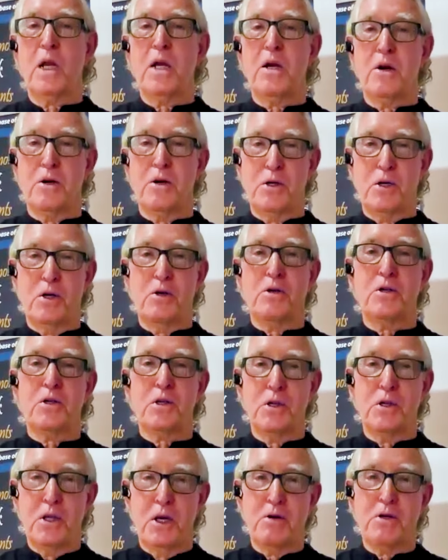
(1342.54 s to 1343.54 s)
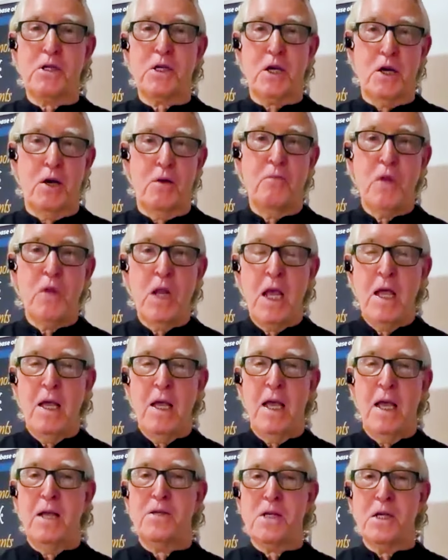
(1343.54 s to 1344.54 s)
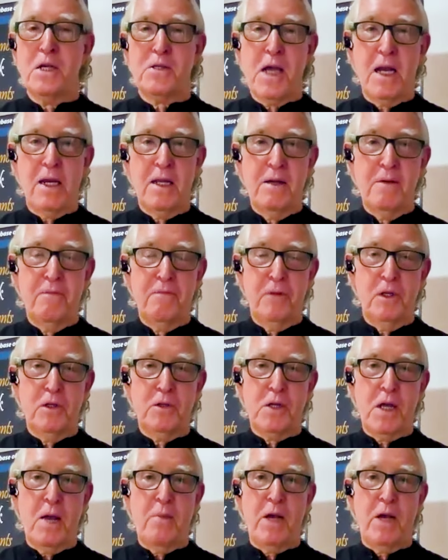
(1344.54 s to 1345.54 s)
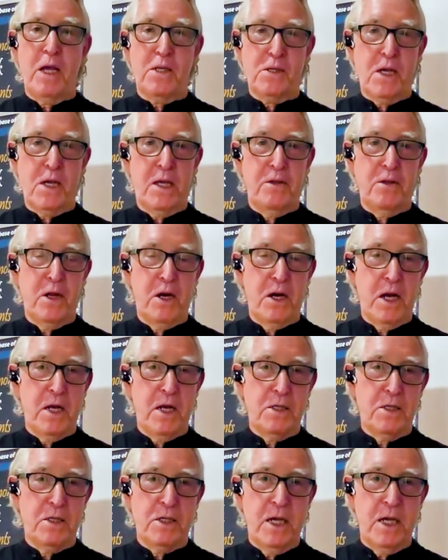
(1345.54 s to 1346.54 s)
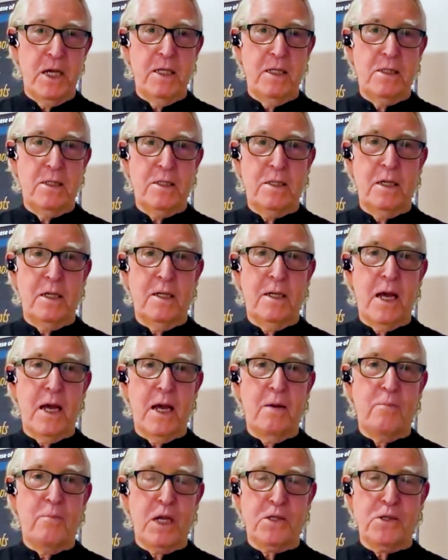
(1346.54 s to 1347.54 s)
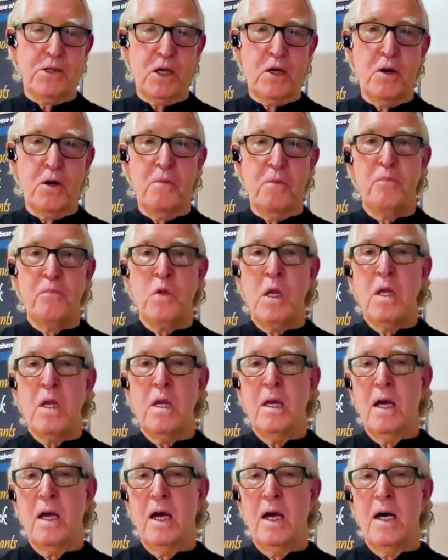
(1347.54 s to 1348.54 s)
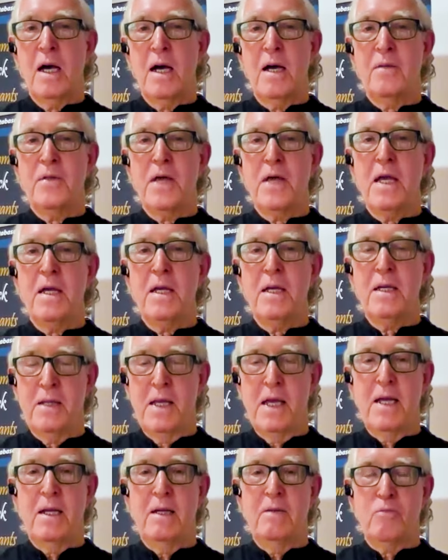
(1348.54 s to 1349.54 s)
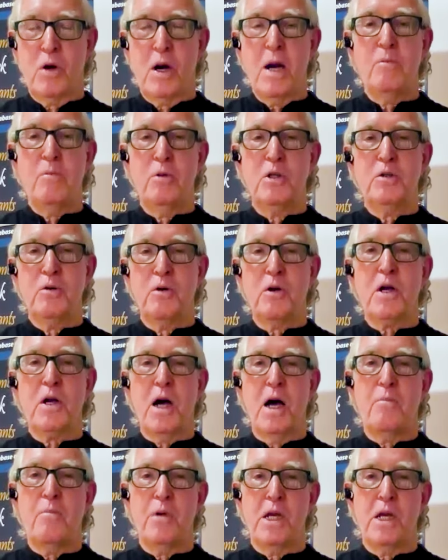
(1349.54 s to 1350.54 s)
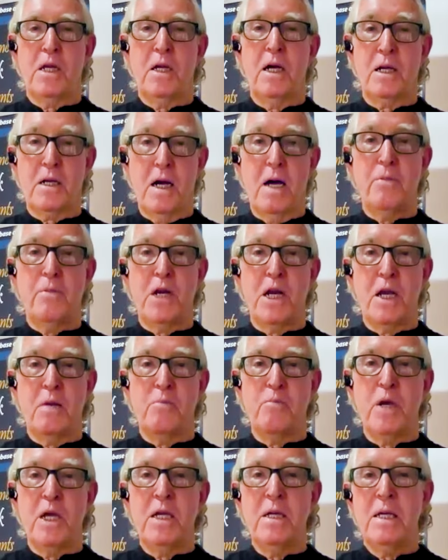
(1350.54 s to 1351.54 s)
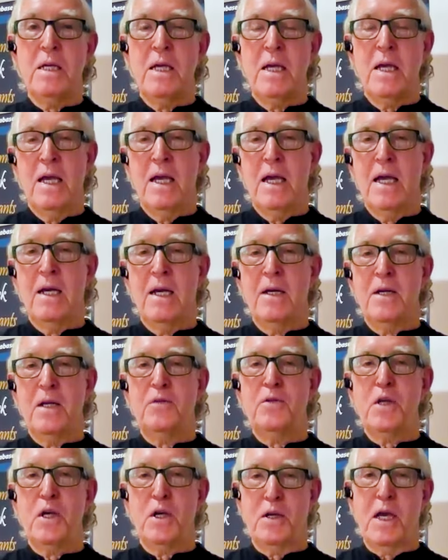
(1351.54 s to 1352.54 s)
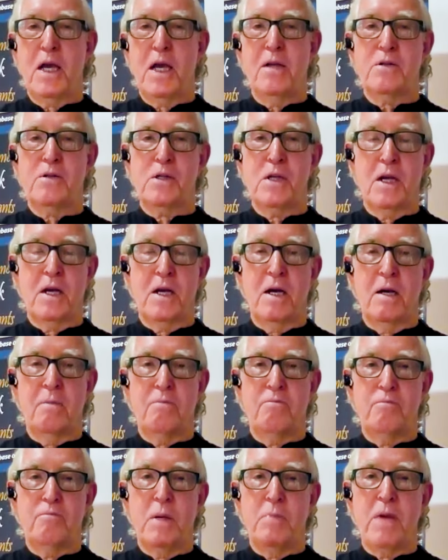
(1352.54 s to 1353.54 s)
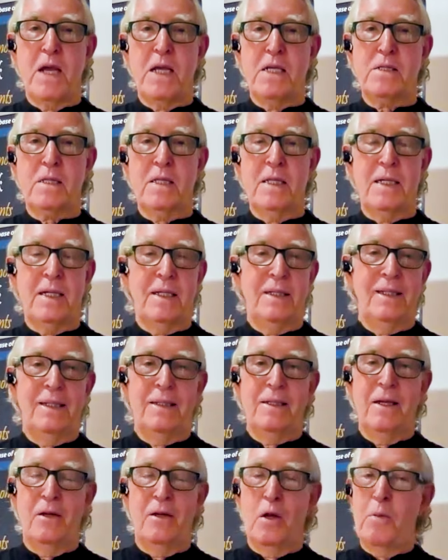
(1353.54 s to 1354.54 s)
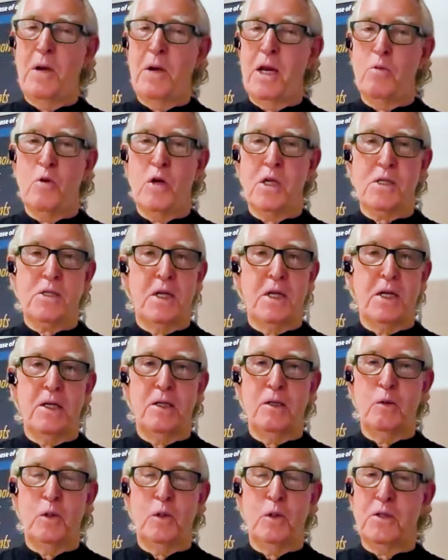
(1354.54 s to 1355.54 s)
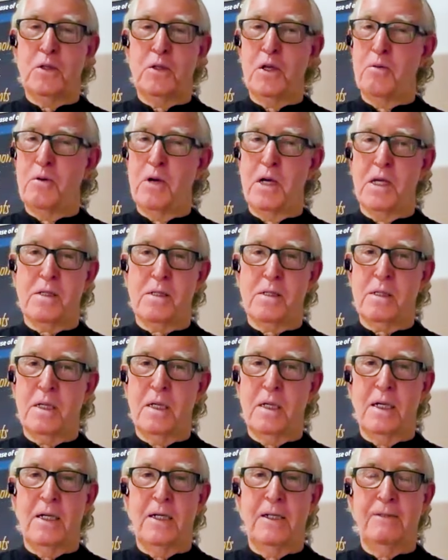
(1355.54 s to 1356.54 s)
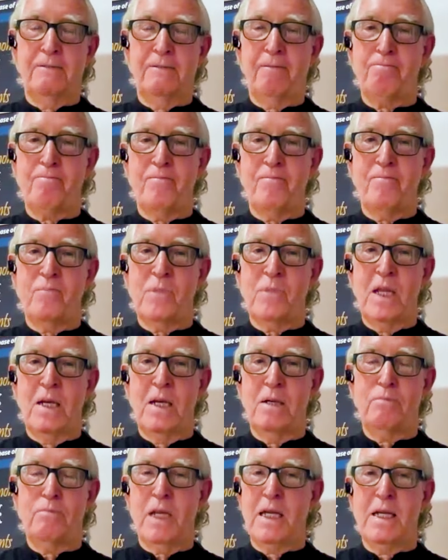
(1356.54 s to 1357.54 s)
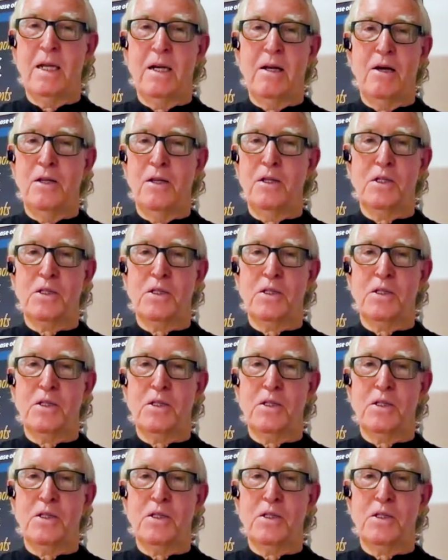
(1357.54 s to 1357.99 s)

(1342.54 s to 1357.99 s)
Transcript: players years ago. And since I live full time outside the United States, down in Mexico, they were able to accommodate me and get the account set up. But basically, nobody wants to deal with the U.S. Playing all